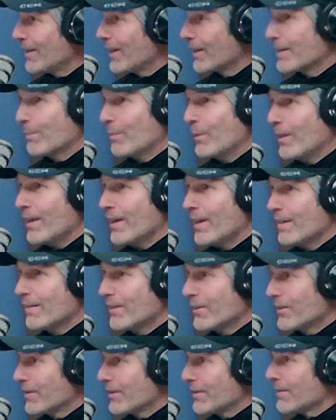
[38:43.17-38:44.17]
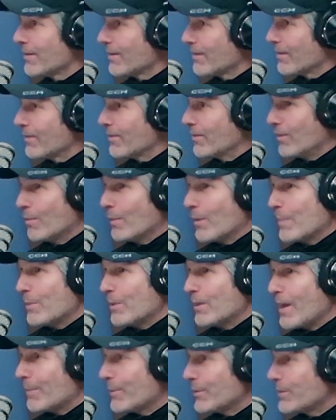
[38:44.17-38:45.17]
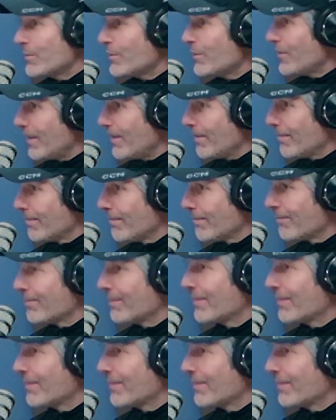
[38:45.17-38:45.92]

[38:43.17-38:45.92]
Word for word: I'd like to play. There might be an opportunity